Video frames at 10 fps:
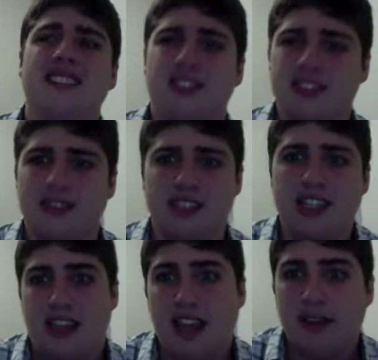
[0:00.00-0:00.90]
Joey
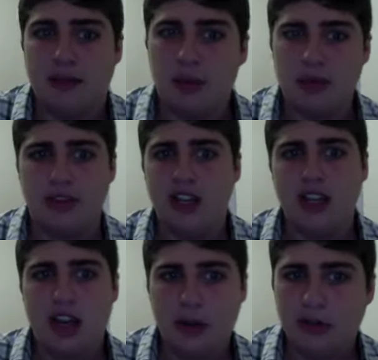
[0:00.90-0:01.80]
Ryan Snow I even
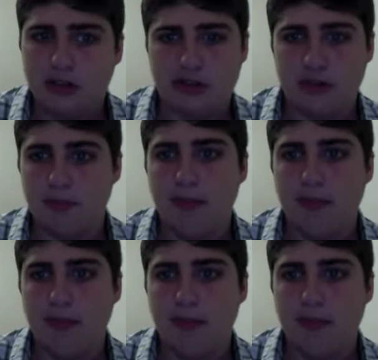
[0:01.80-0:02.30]
kind of liked.